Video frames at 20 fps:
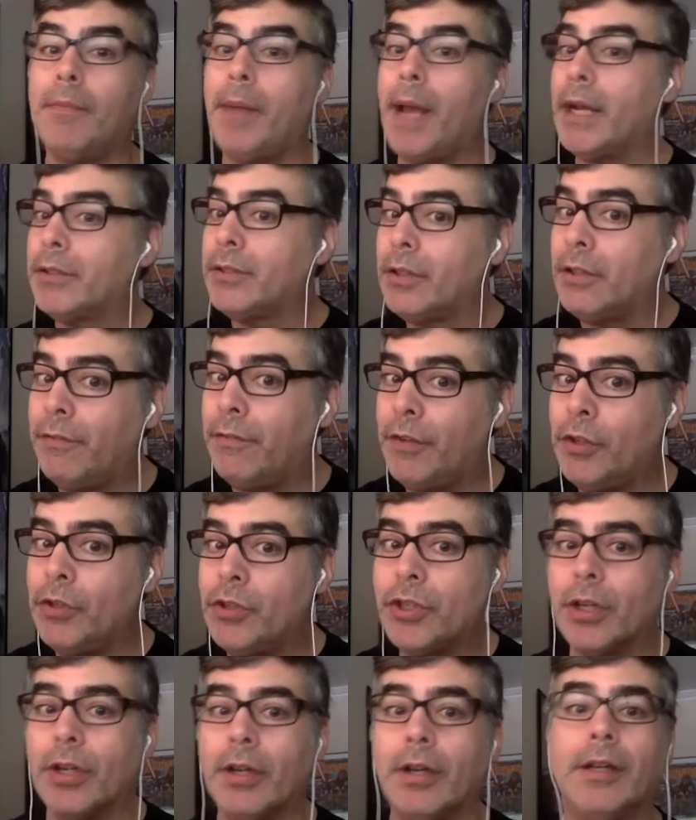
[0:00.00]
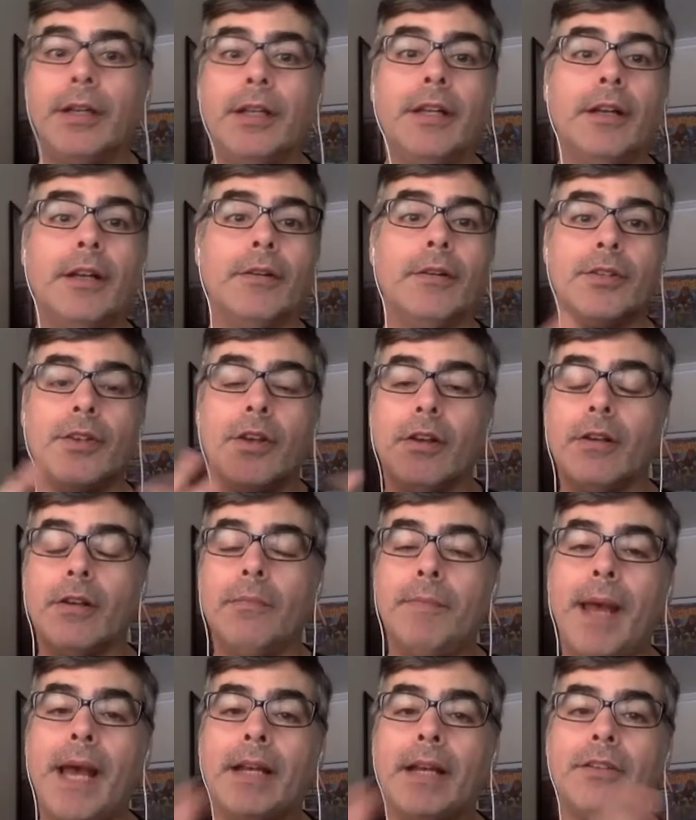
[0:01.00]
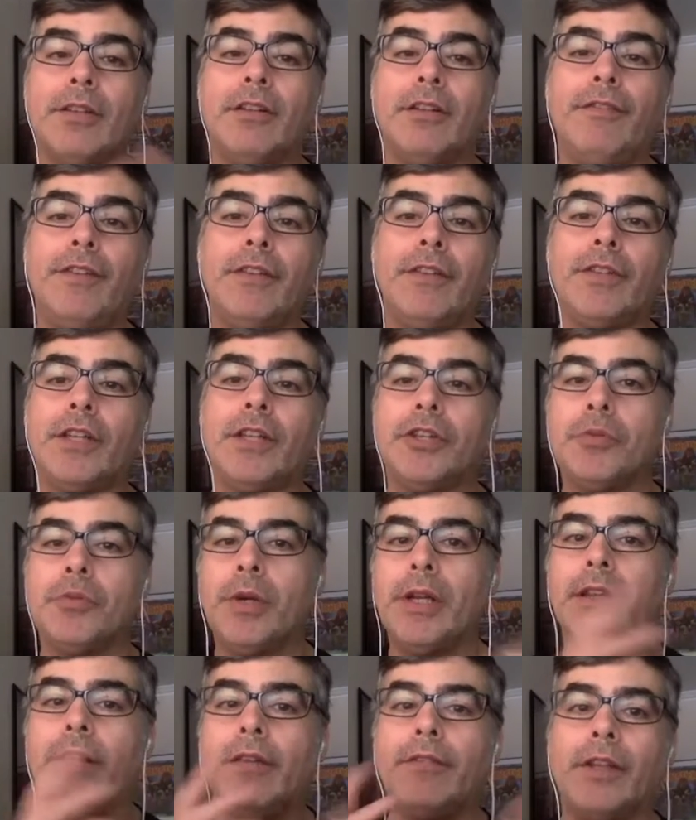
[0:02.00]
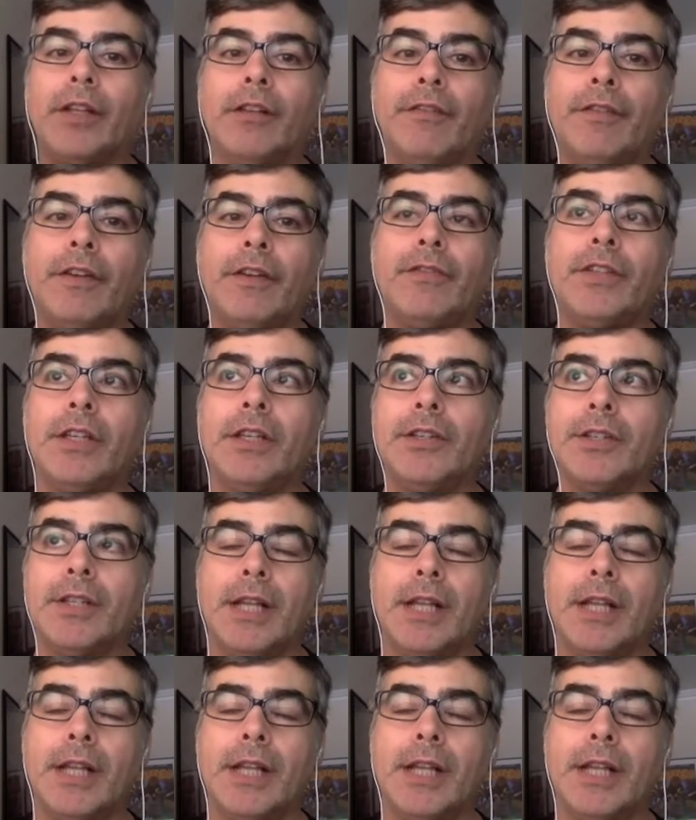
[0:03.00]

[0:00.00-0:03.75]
Back to the Future, it's all back to the 50s, reliving the 50s.